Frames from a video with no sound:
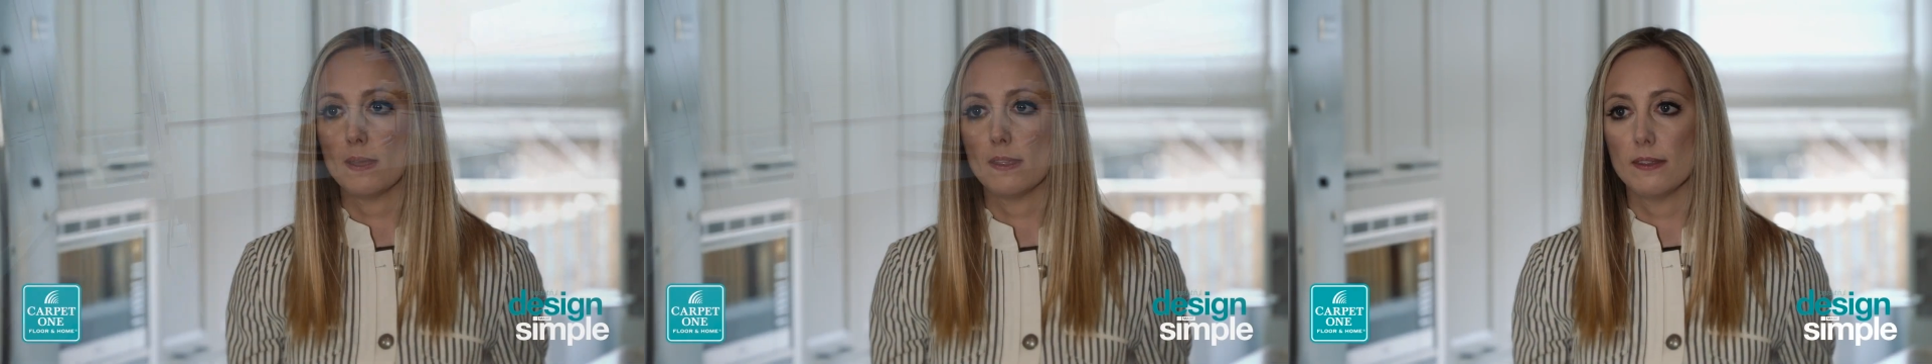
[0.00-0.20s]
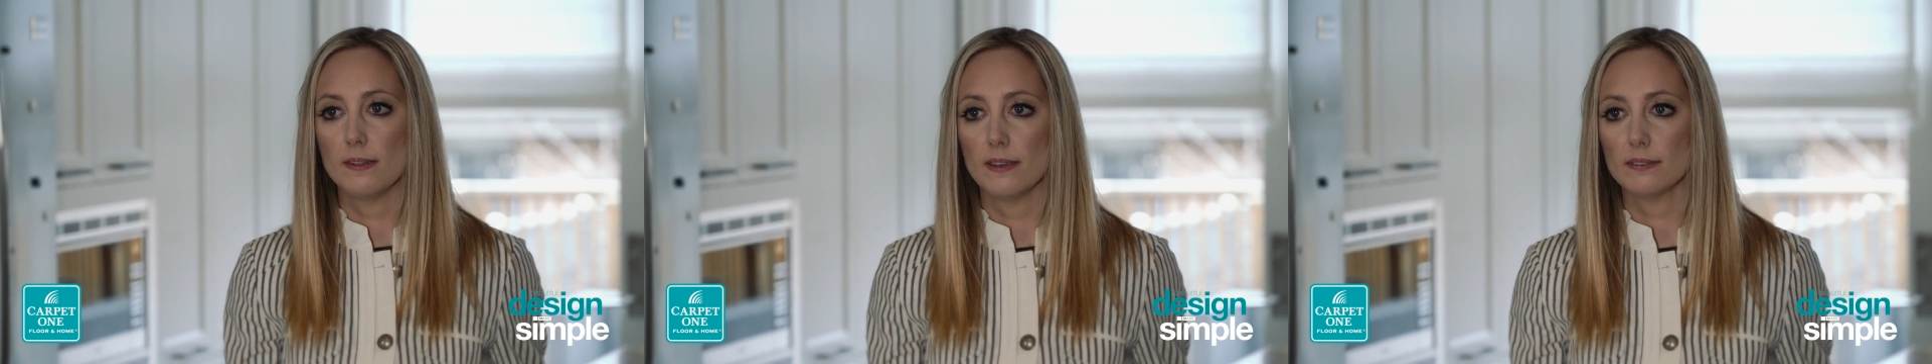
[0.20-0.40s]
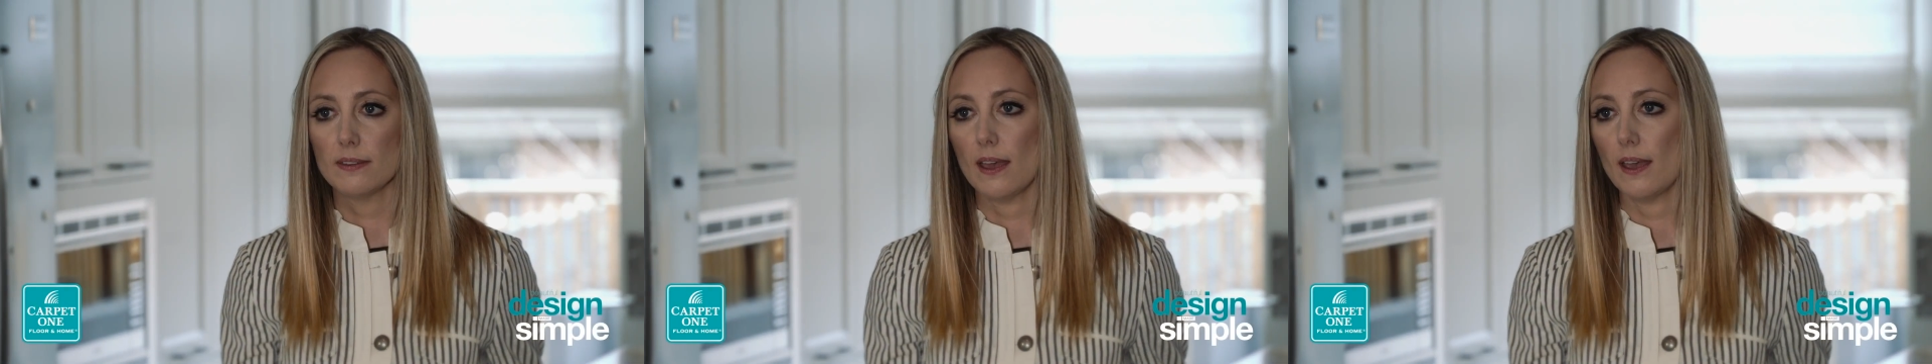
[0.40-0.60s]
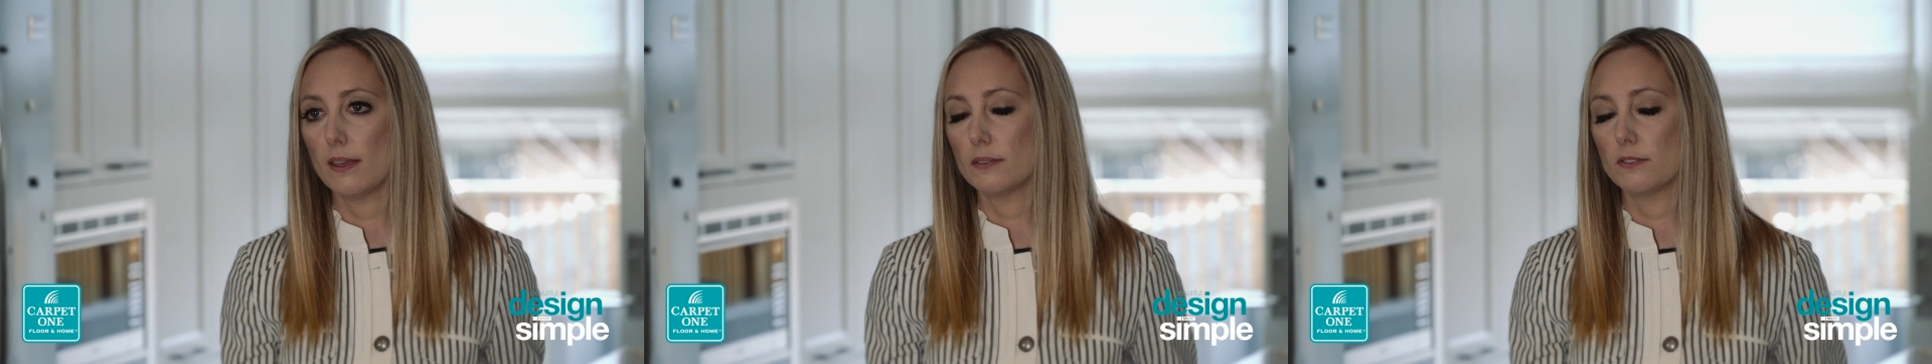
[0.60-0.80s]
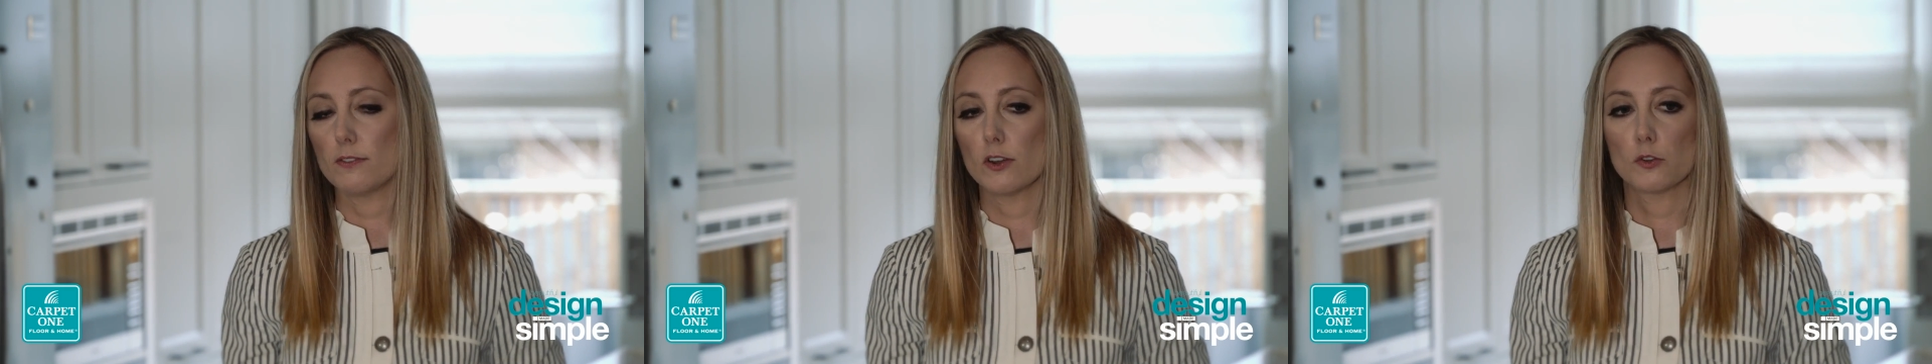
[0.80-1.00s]
but this
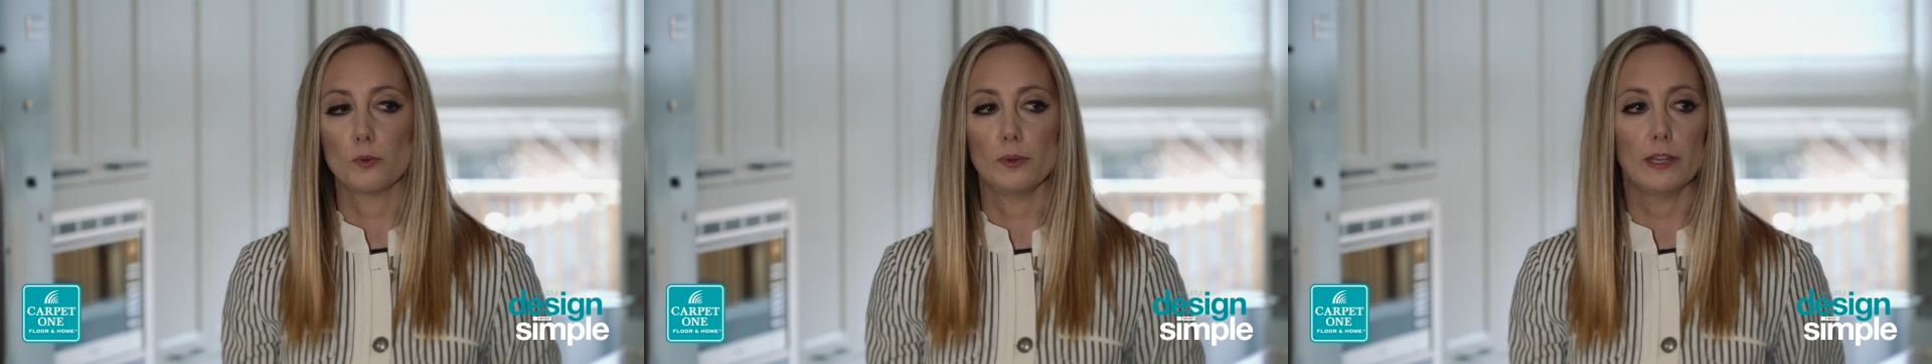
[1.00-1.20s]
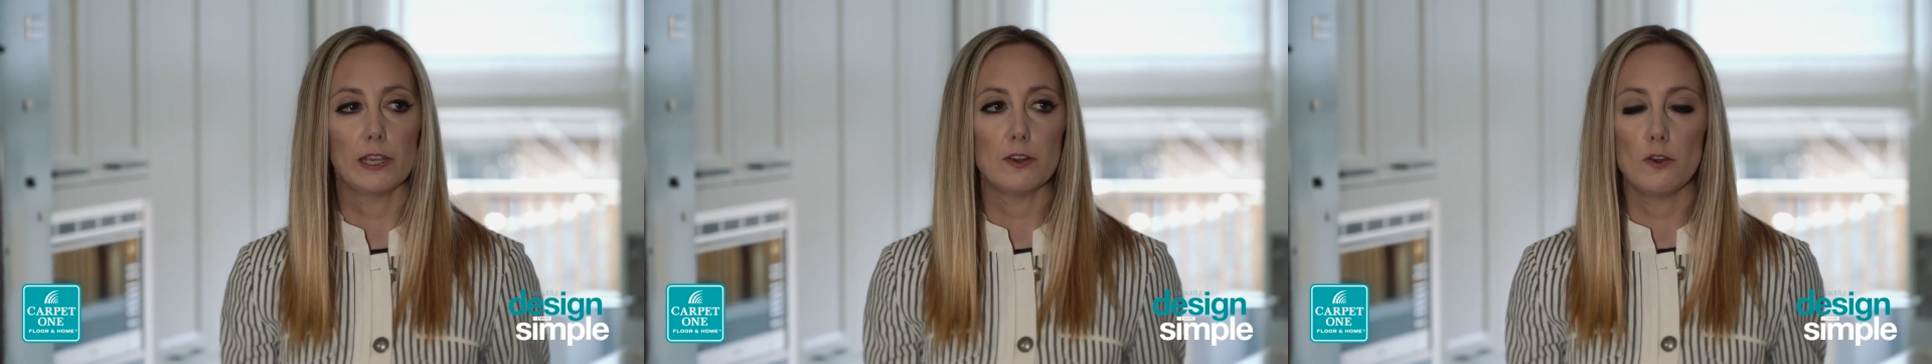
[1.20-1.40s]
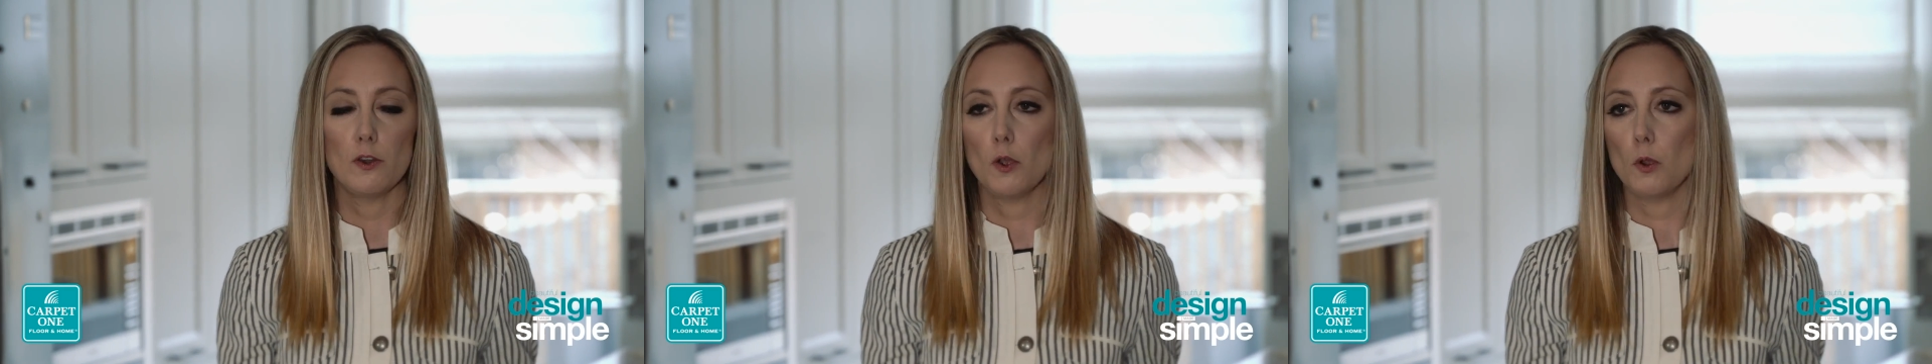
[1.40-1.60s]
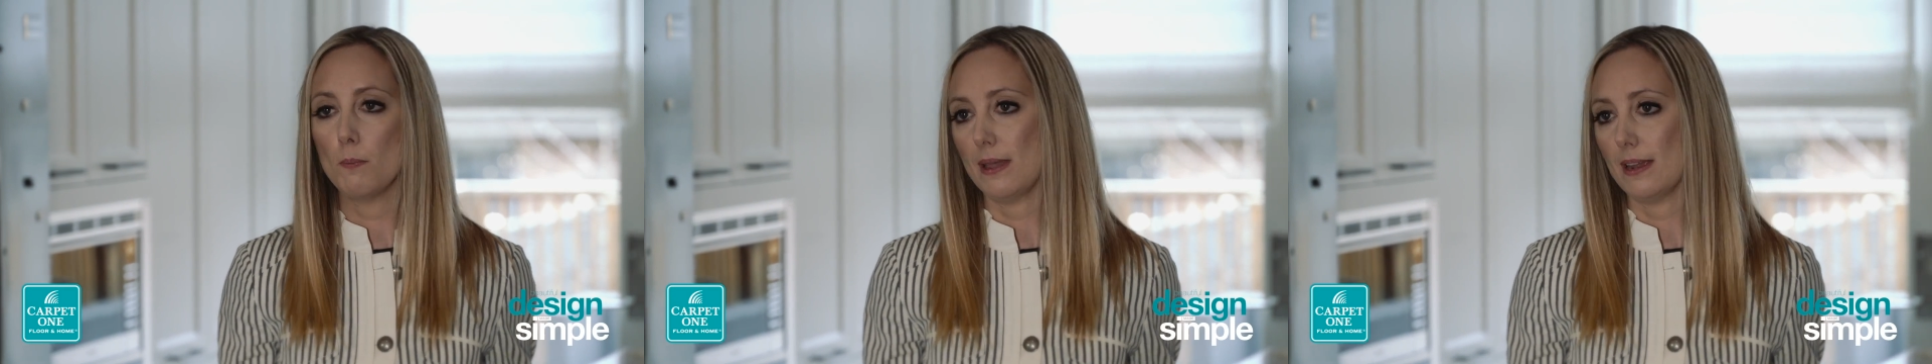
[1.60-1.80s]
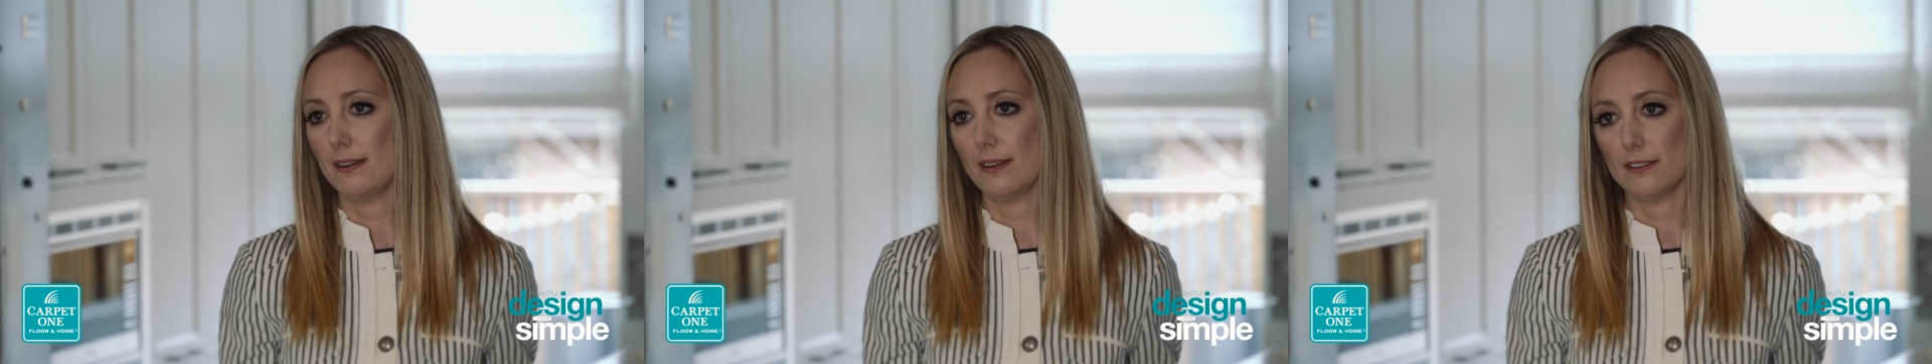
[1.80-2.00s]
has virtually no
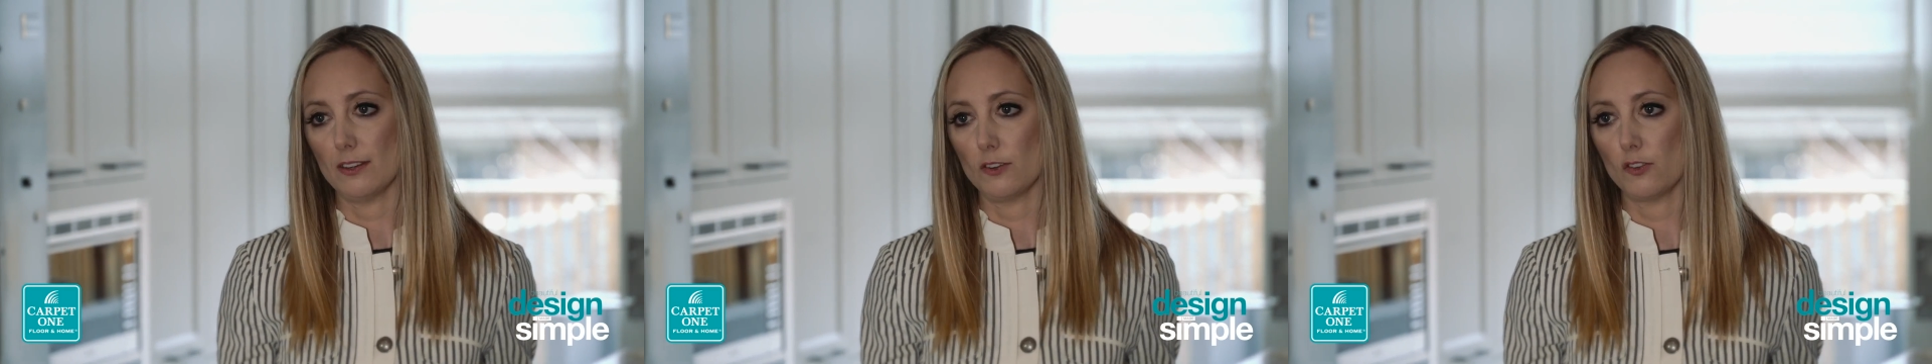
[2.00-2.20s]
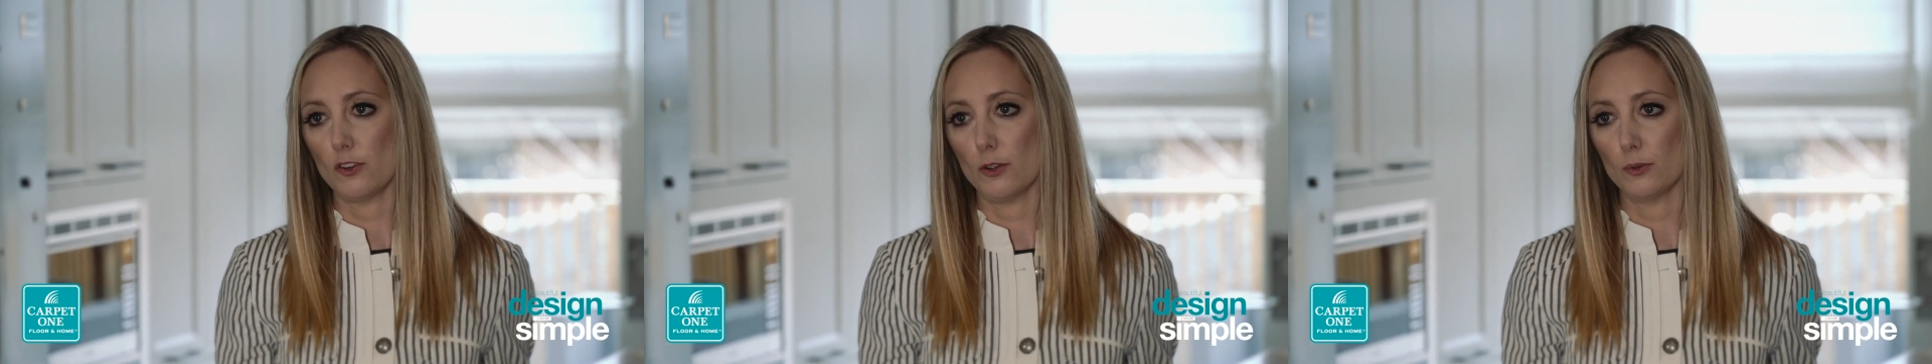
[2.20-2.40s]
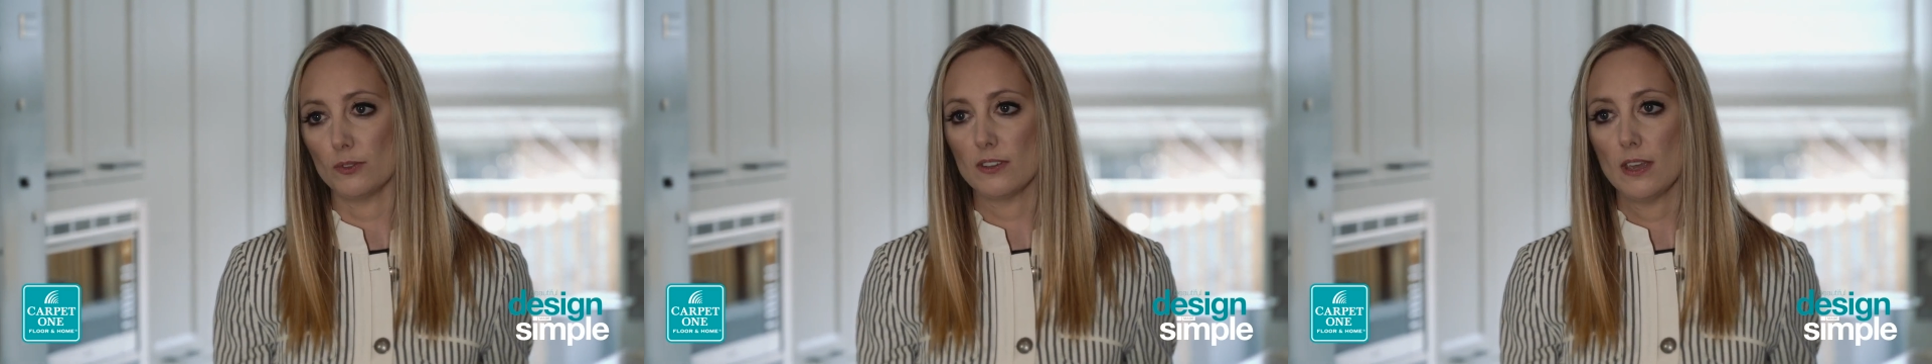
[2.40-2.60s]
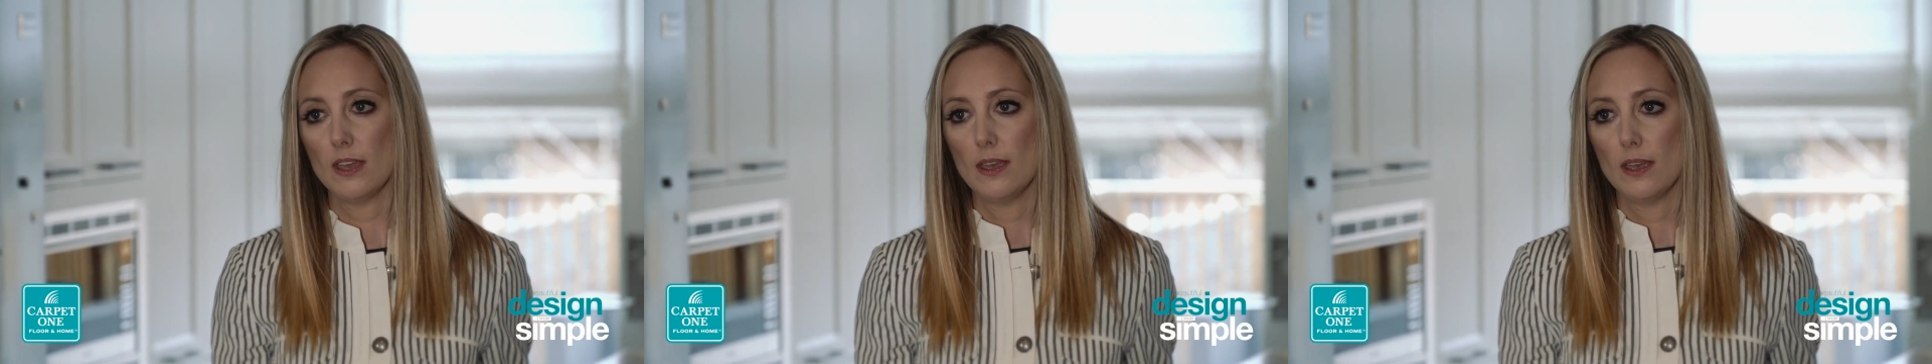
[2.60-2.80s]
maintenance issues.